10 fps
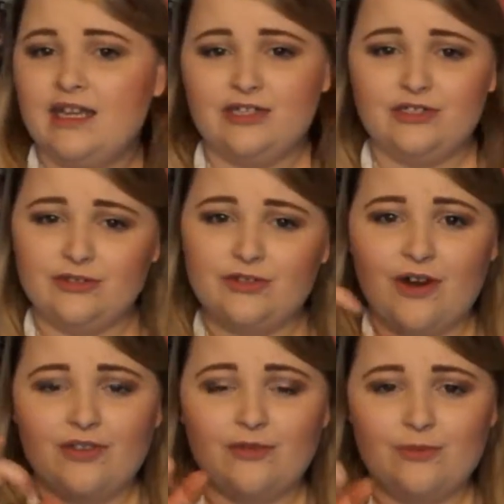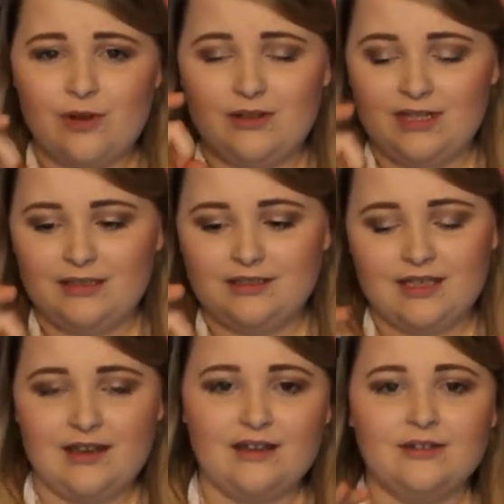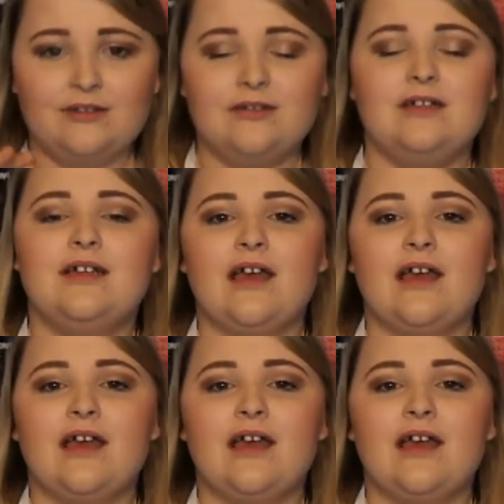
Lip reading: It's just got the one little circle,